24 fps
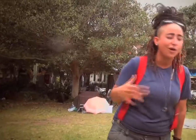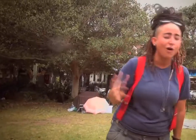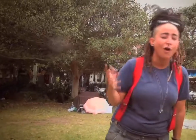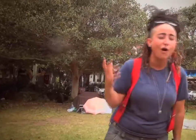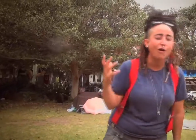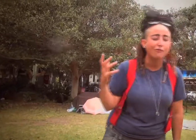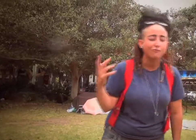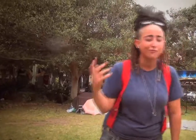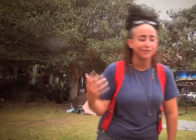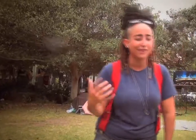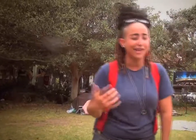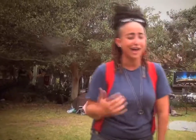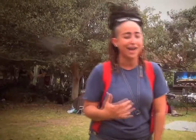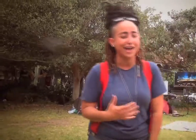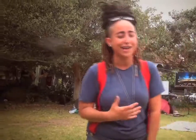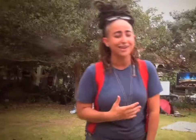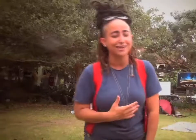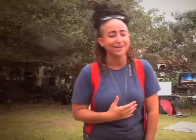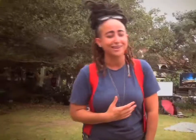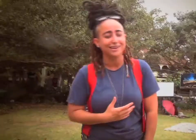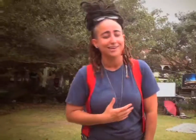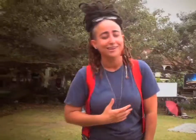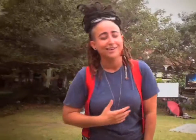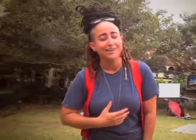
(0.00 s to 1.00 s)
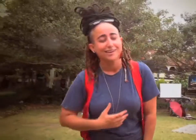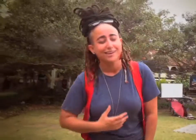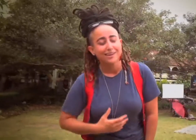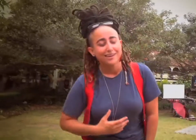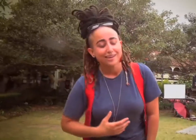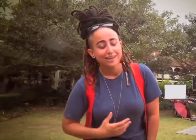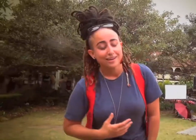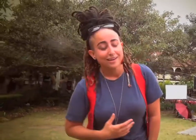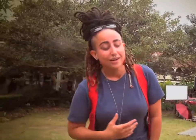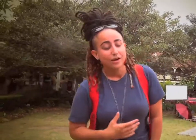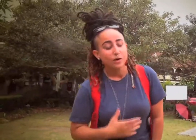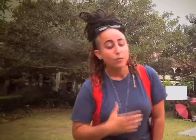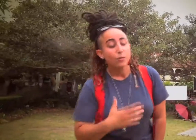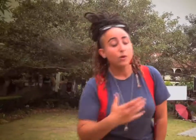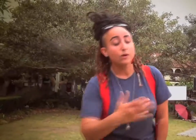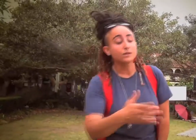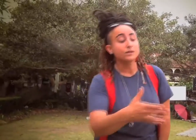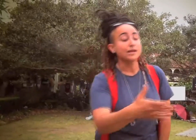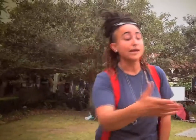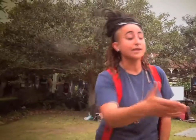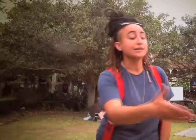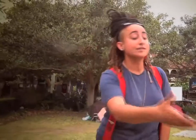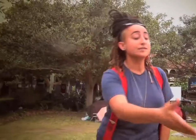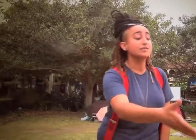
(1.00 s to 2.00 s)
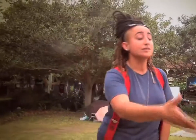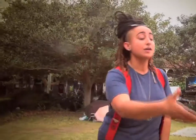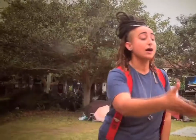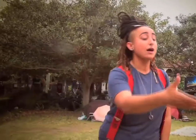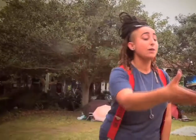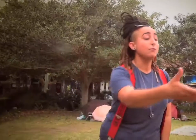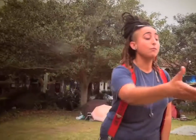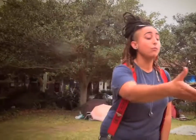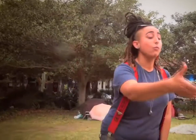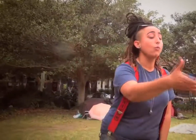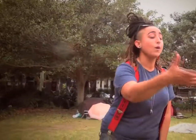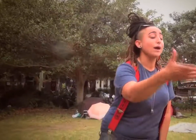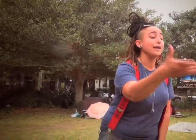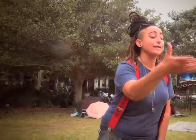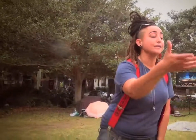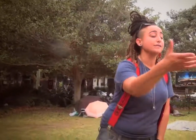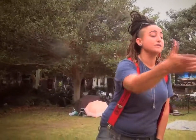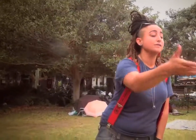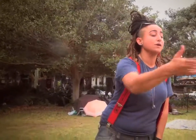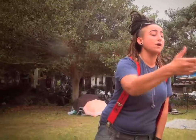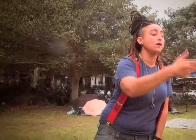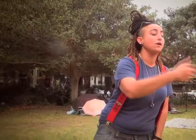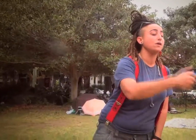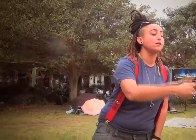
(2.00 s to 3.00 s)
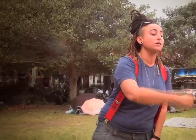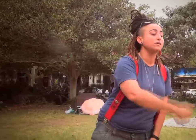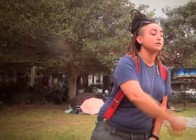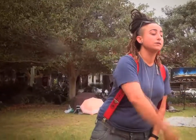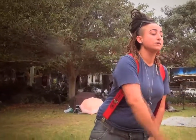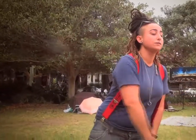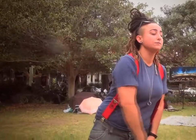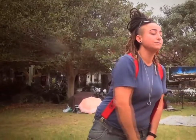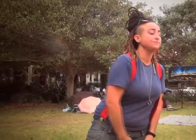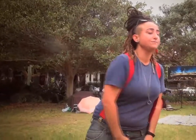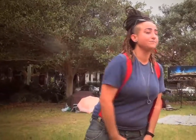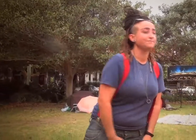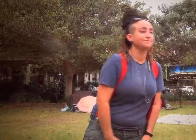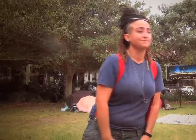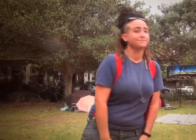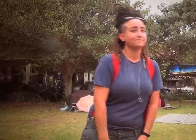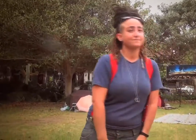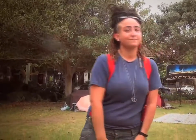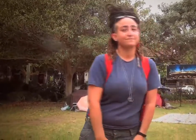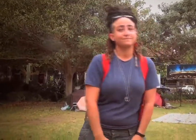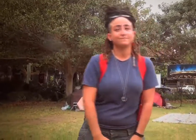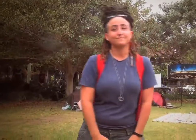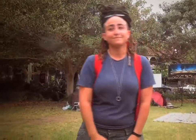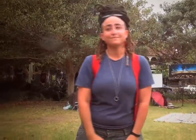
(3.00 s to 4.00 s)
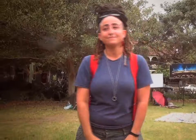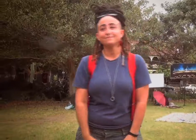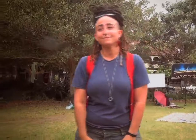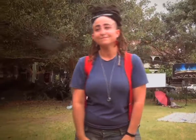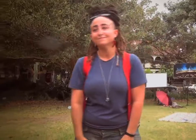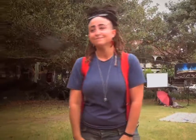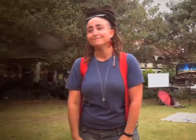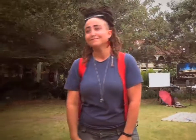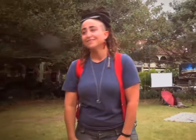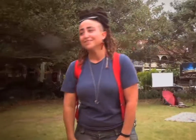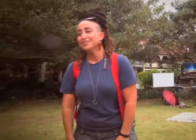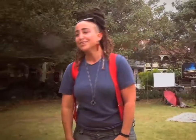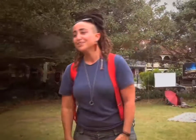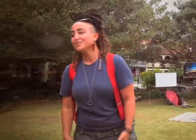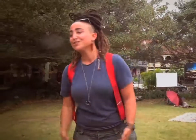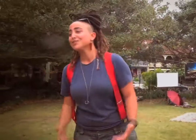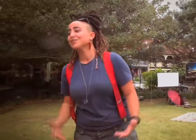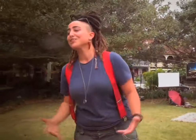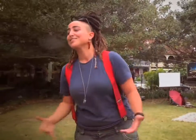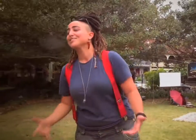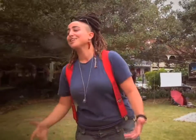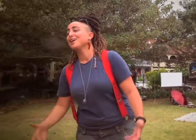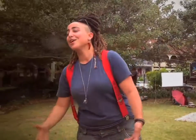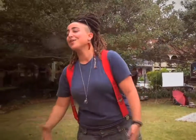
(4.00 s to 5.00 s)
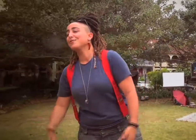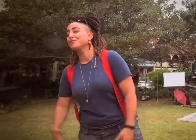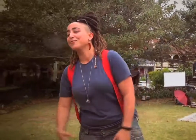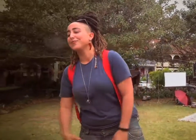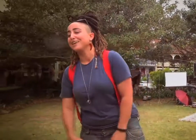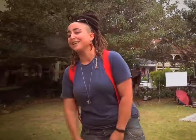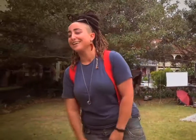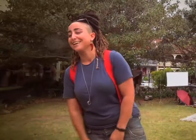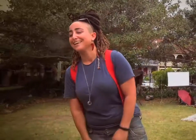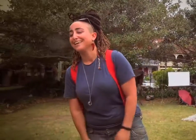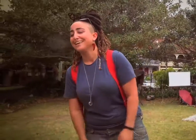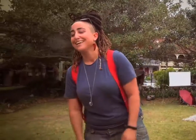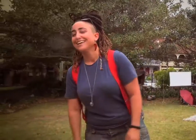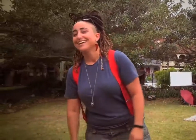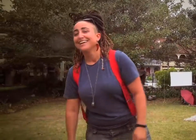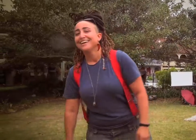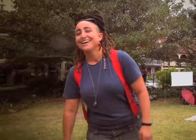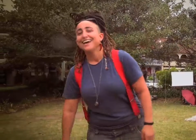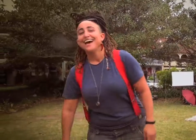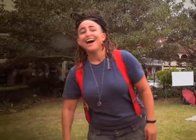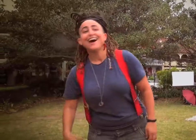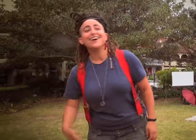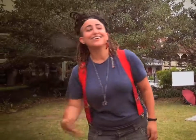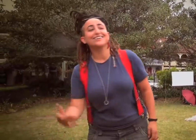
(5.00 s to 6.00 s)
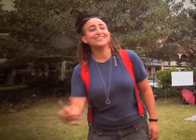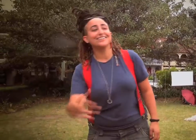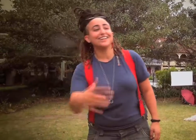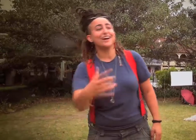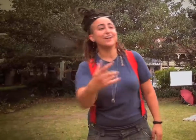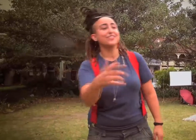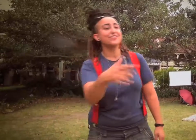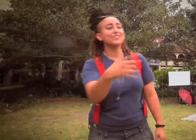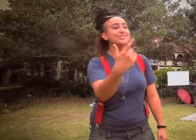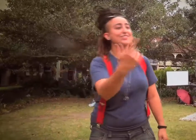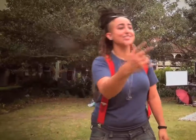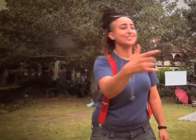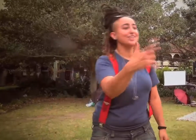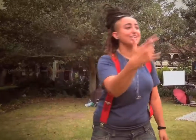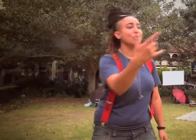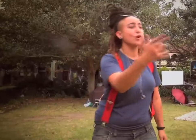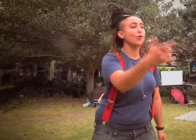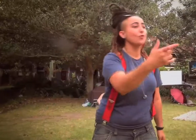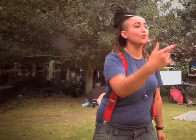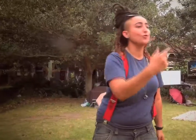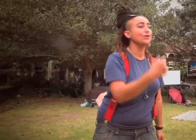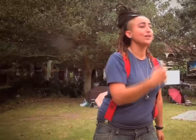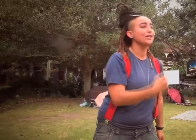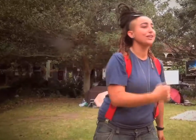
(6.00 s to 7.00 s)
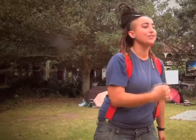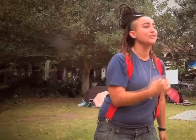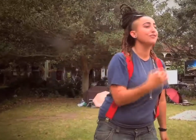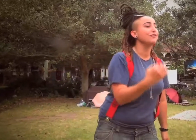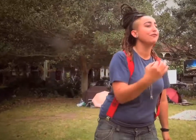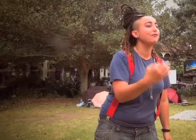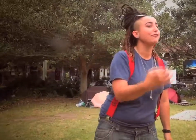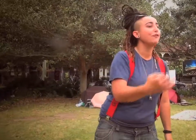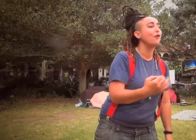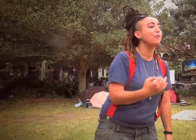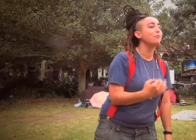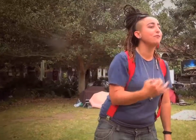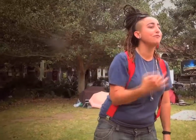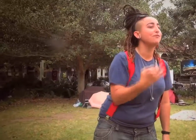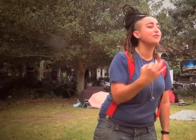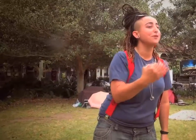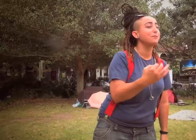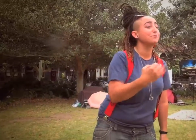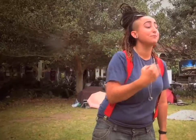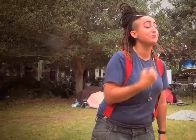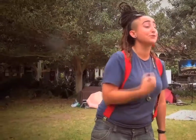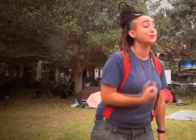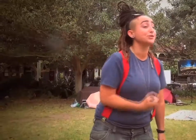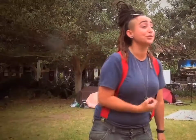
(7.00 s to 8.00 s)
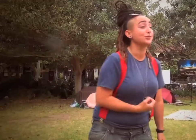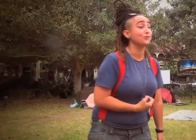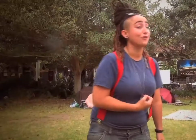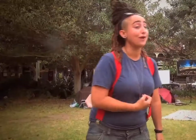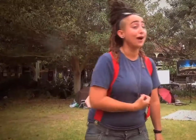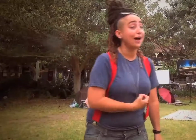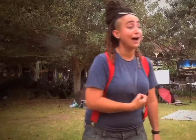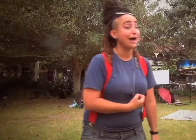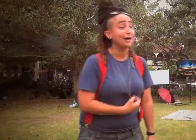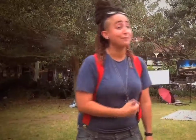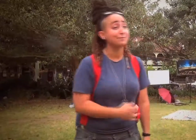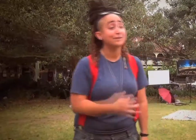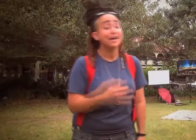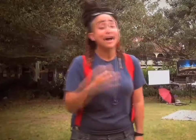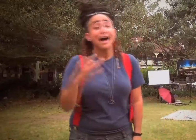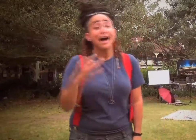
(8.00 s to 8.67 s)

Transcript: off like, well, like some wet dog. So tell me, how can others see only in the form of the prescribed?